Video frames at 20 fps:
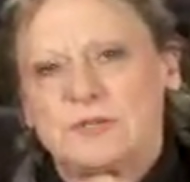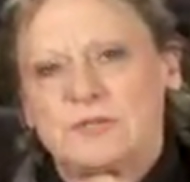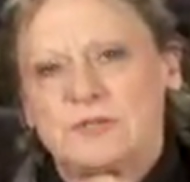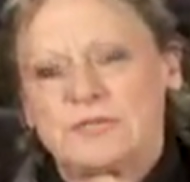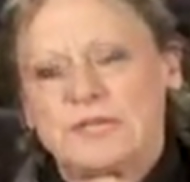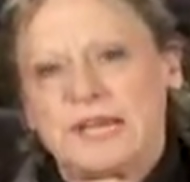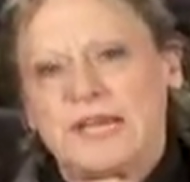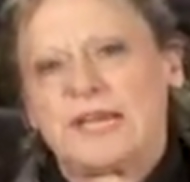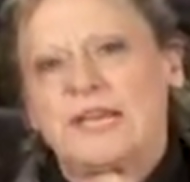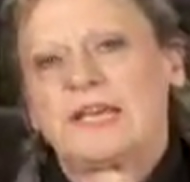We're
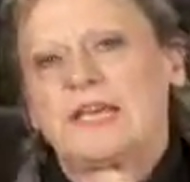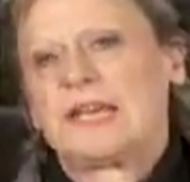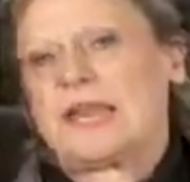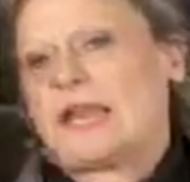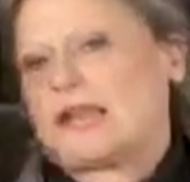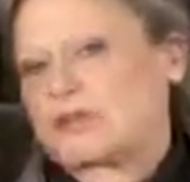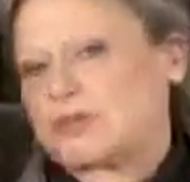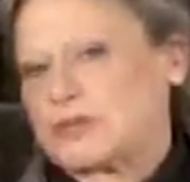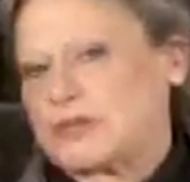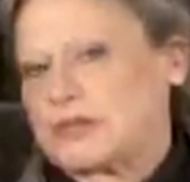taking an
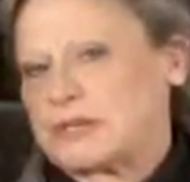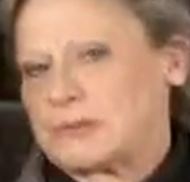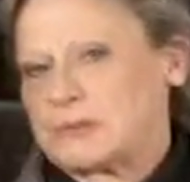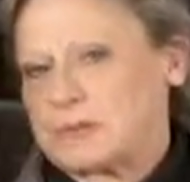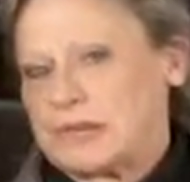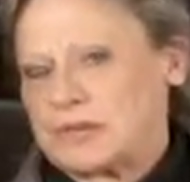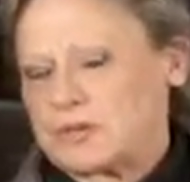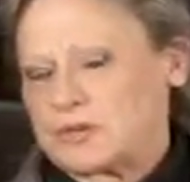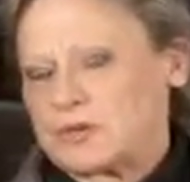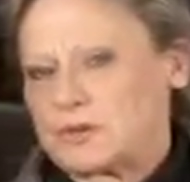action to
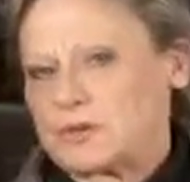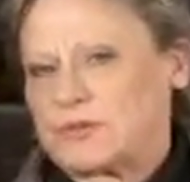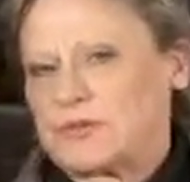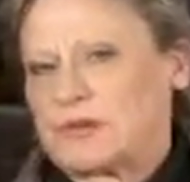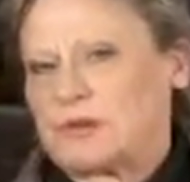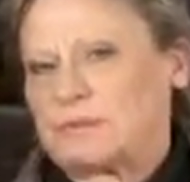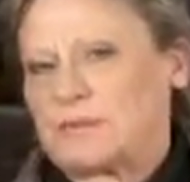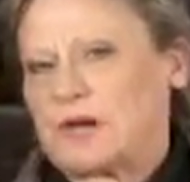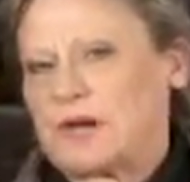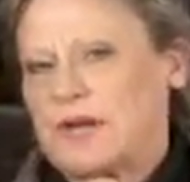make sure
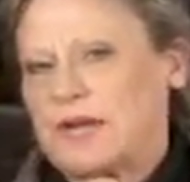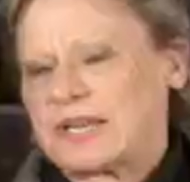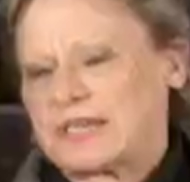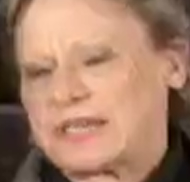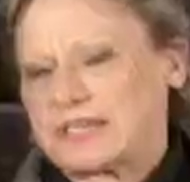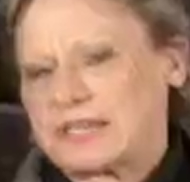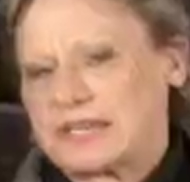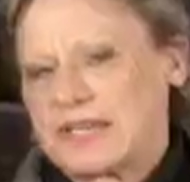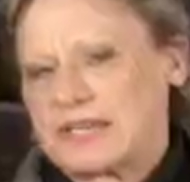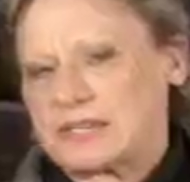that
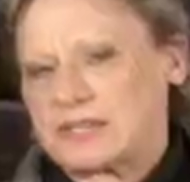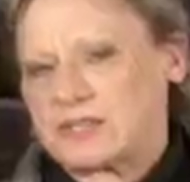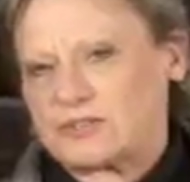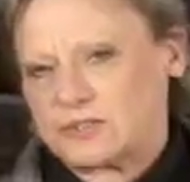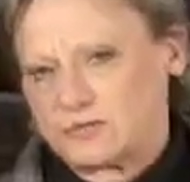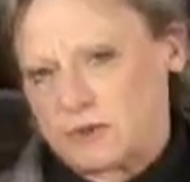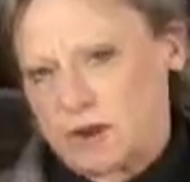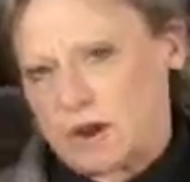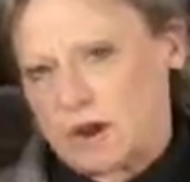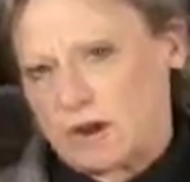America stays
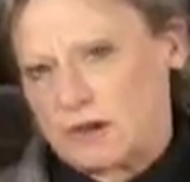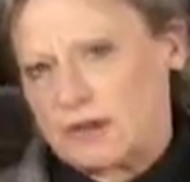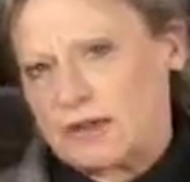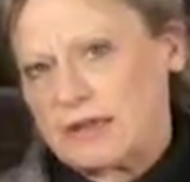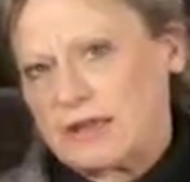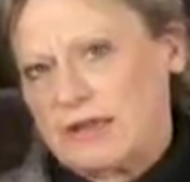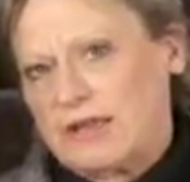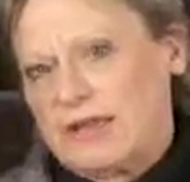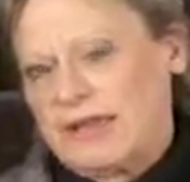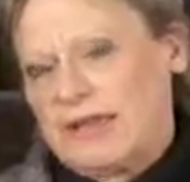strong,
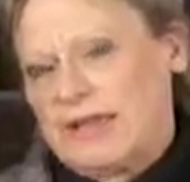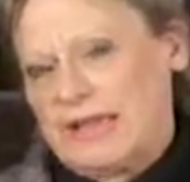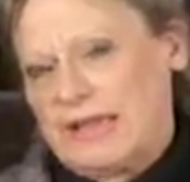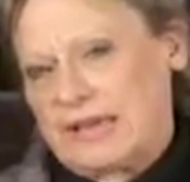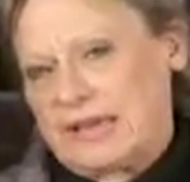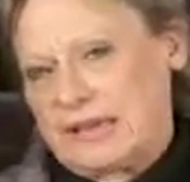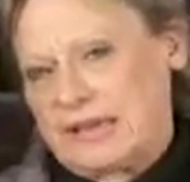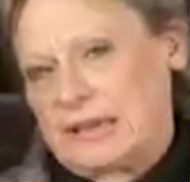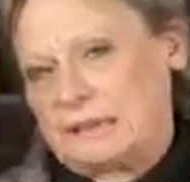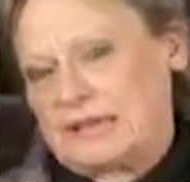
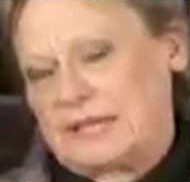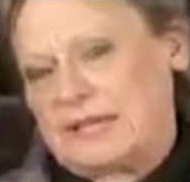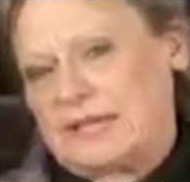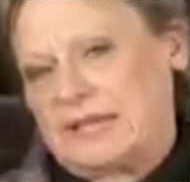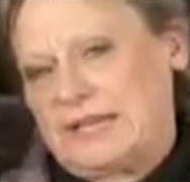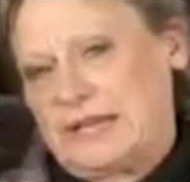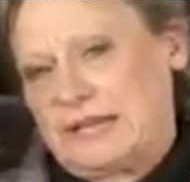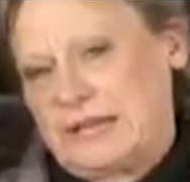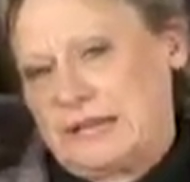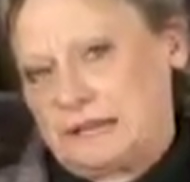
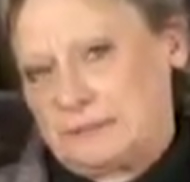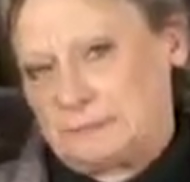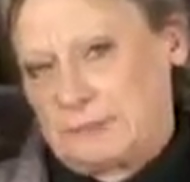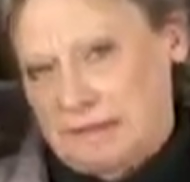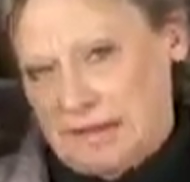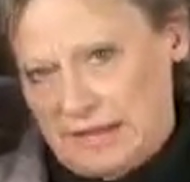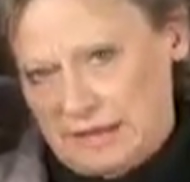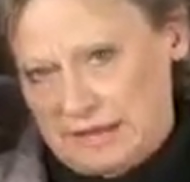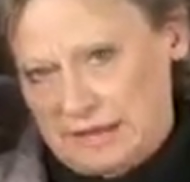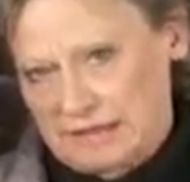economically
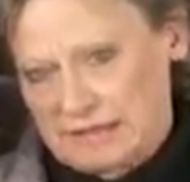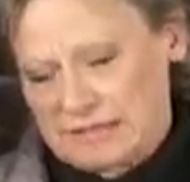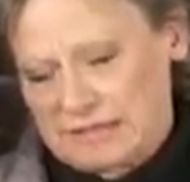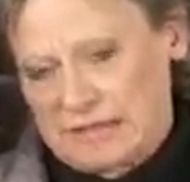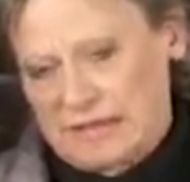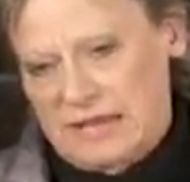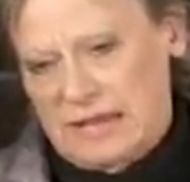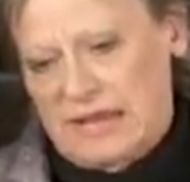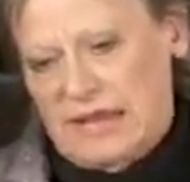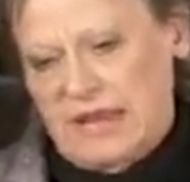independent,
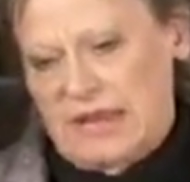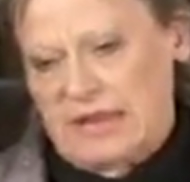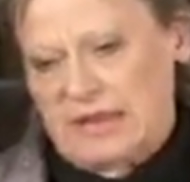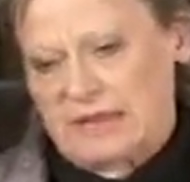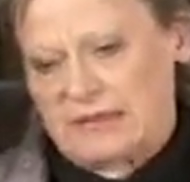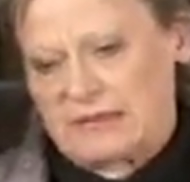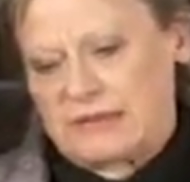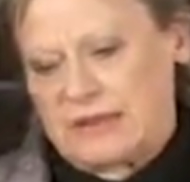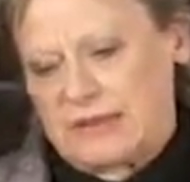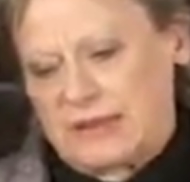
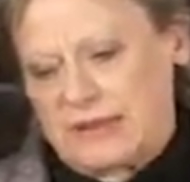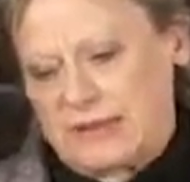and